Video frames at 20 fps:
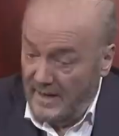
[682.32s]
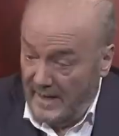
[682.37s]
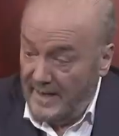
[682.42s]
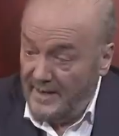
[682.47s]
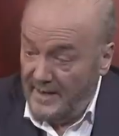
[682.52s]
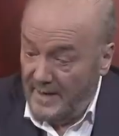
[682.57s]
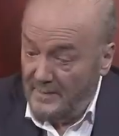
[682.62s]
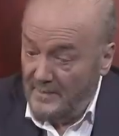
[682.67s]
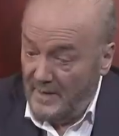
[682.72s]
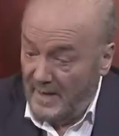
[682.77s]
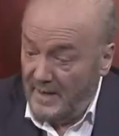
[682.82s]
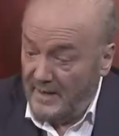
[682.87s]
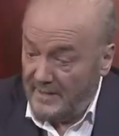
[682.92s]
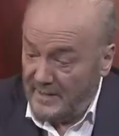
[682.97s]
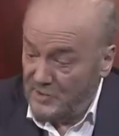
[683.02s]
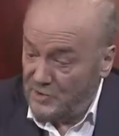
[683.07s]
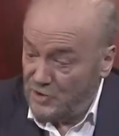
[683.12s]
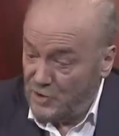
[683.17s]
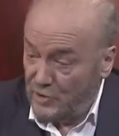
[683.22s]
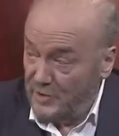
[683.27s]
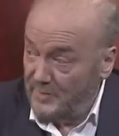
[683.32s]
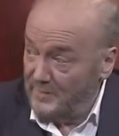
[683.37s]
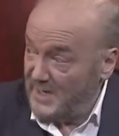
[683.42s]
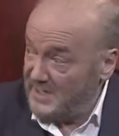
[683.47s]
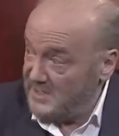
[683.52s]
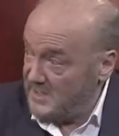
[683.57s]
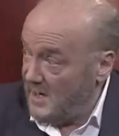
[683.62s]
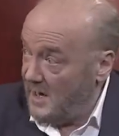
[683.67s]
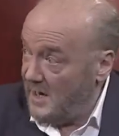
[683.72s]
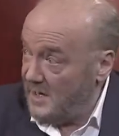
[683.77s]
And I can show you my
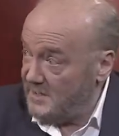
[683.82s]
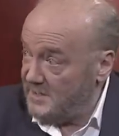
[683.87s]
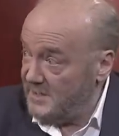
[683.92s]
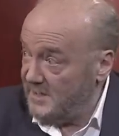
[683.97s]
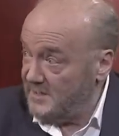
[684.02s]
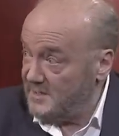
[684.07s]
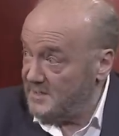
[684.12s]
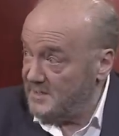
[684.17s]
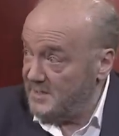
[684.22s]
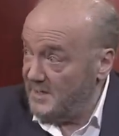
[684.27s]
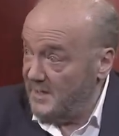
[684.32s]
scars. It's